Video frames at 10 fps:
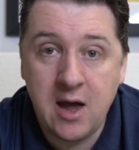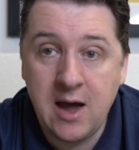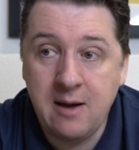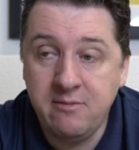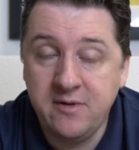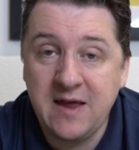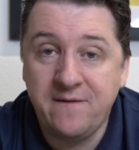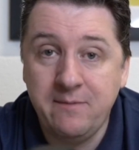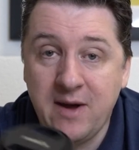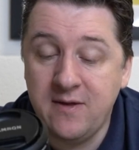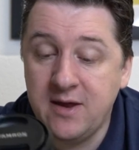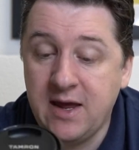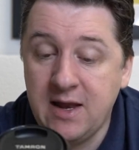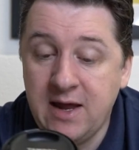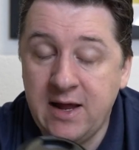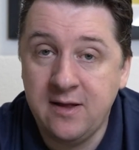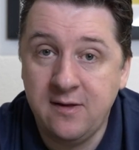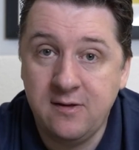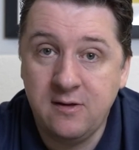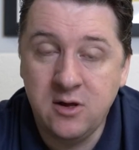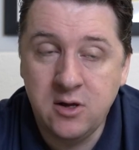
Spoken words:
definitely better than a kit lens,